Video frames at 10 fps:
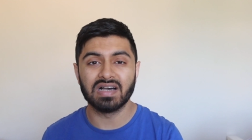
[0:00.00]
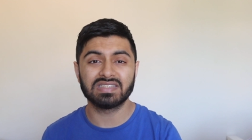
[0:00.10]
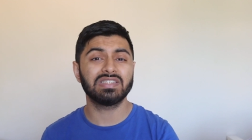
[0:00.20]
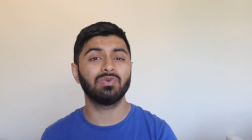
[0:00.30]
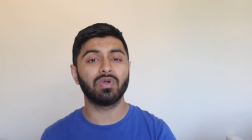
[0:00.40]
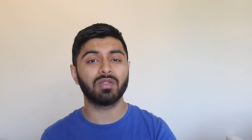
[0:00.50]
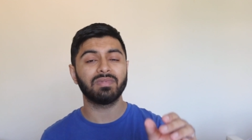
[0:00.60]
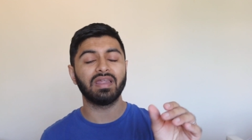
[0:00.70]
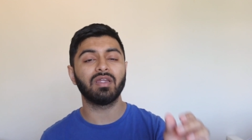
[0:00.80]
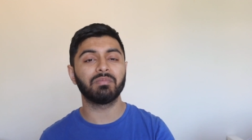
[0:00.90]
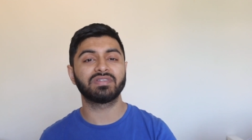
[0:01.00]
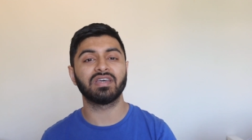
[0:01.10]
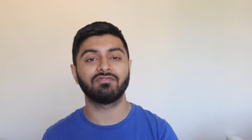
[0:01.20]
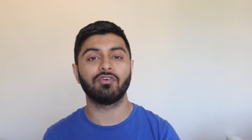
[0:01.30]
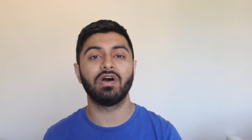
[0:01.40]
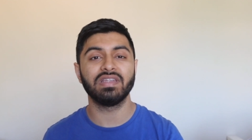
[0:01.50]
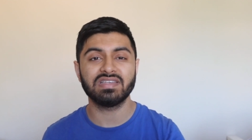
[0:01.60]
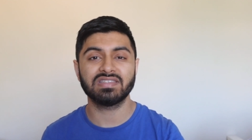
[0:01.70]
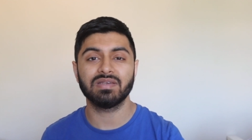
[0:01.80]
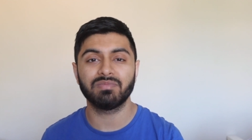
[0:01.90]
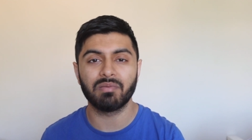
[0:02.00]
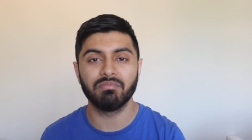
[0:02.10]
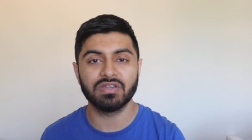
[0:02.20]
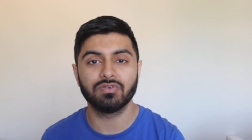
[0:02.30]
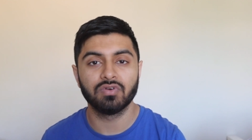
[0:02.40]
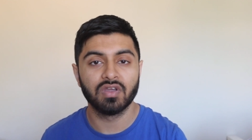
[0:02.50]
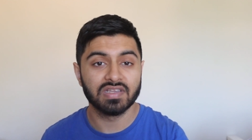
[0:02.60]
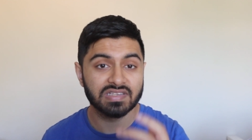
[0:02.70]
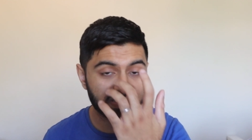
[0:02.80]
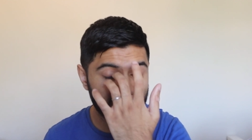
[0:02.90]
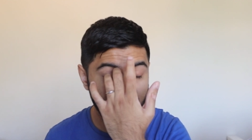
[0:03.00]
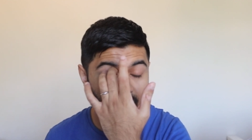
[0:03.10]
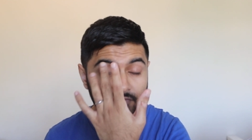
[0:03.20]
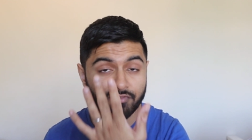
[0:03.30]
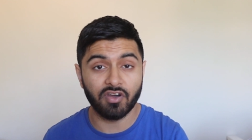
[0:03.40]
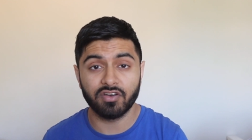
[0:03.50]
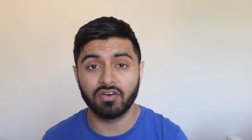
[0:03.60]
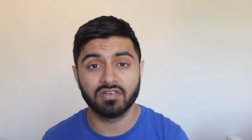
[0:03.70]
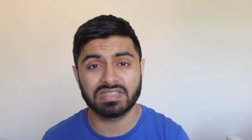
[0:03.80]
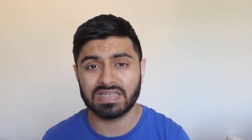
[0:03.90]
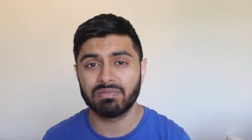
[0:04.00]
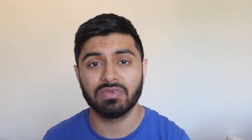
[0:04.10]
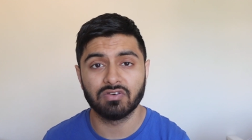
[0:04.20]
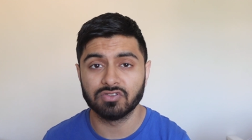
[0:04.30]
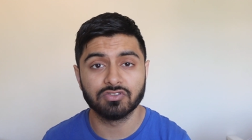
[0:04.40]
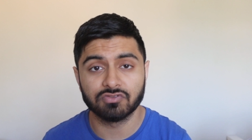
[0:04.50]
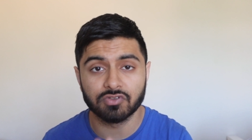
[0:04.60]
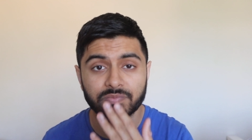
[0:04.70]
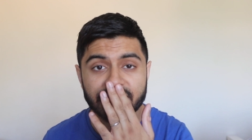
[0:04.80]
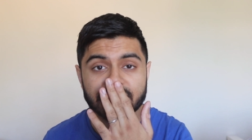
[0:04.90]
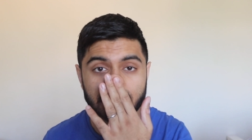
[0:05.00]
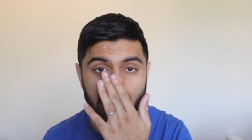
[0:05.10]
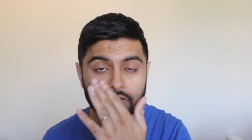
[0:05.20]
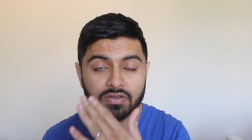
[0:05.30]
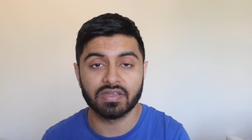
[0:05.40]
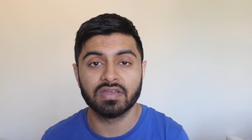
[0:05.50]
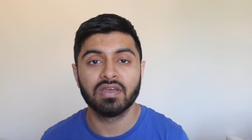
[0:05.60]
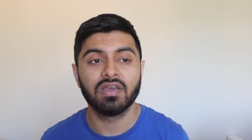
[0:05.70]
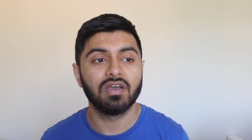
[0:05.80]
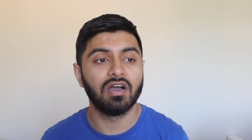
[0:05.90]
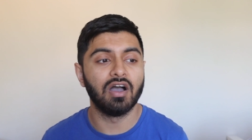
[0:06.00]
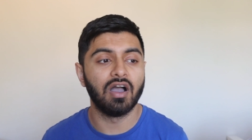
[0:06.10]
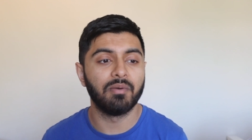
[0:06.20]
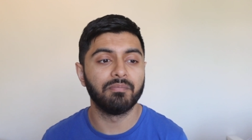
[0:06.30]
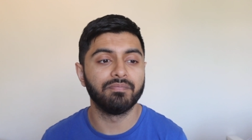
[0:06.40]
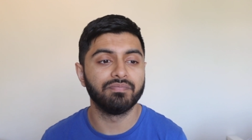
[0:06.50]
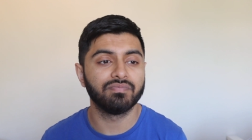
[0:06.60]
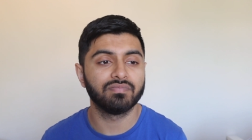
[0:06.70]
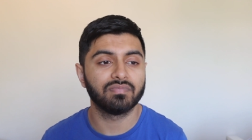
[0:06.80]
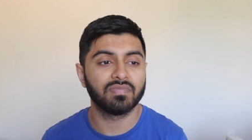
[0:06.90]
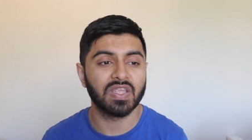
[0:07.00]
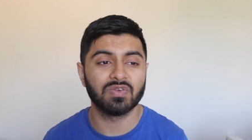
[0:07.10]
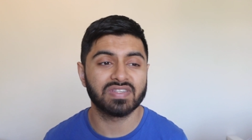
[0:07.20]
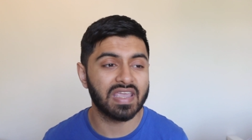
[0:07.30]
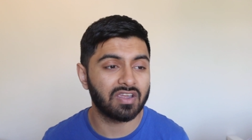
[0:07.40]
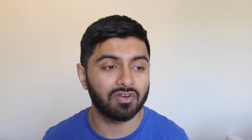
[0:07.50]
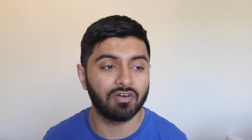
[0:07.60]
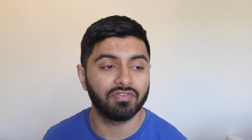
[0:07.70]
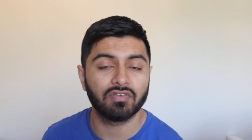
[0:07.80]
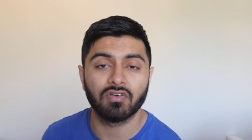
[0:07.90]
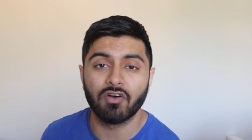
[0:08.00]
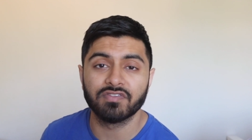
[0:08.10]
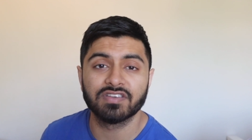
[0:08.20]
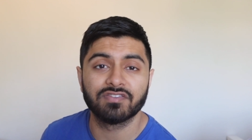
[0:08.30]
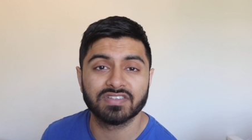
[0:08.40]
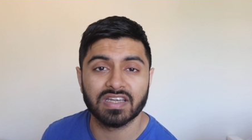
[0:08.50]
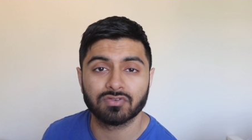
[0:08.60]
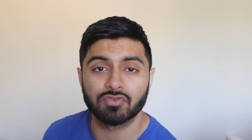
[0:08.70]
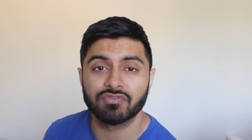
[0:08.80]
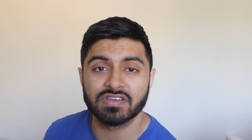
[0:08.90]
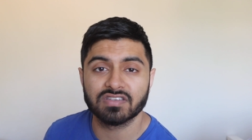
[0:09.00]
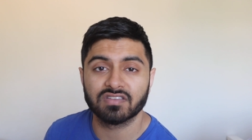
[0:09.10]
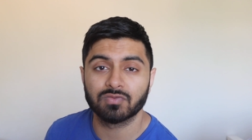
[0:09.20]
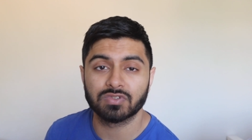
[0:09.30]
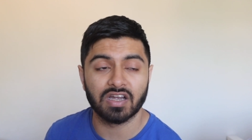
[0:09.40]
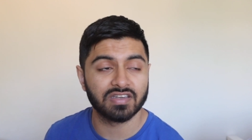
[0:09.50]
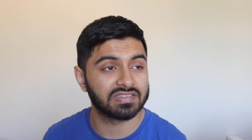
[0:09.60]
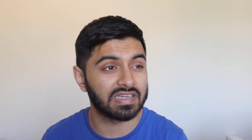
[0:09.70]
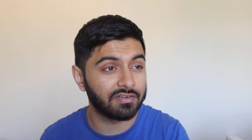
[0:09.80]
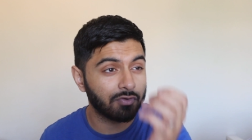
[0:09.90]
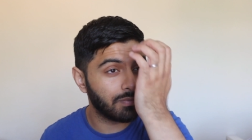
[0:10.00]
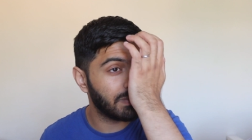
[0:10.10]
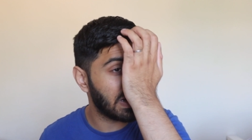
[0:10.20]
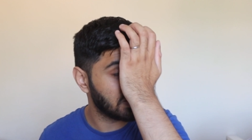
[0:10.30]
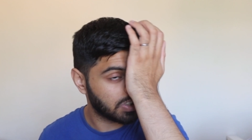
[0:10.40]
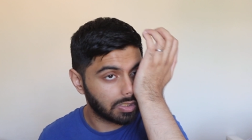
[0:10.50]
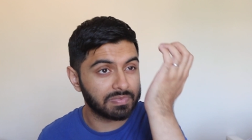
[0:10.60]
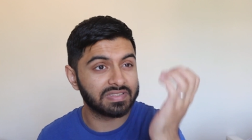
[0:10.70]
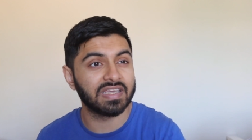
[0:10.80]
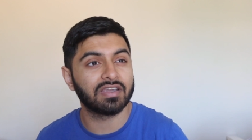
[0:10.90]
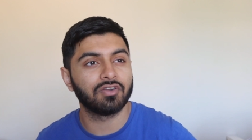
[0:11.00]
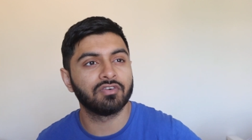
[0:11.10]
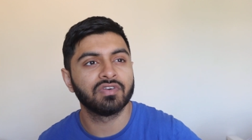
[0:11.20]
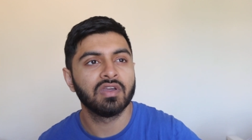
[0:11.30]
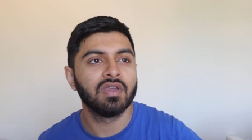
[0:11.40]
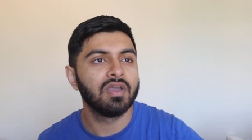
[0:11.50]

I still want him that number 10 role. I need to see him that middle, setting up Werner, Tammy, or Giroud, basically, okay? He was taken off, obviously, for tactical reasons, which I understand. I thought Mount should have been taken off.